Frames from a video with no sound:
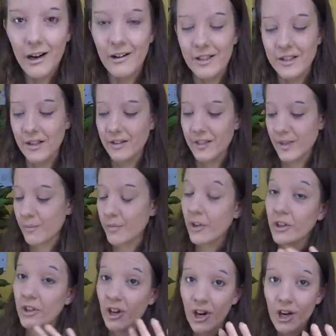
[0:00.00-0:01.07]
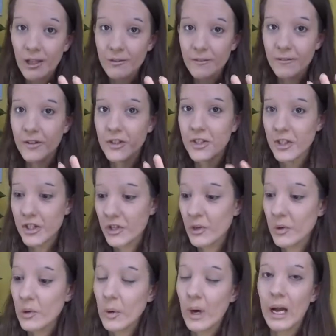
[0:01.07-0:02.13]
Alright, so I just broke off
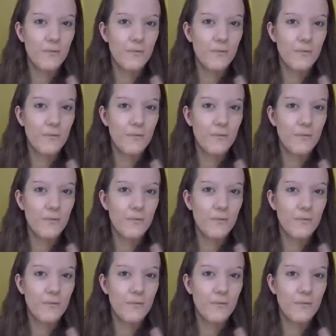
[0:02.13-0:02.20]
to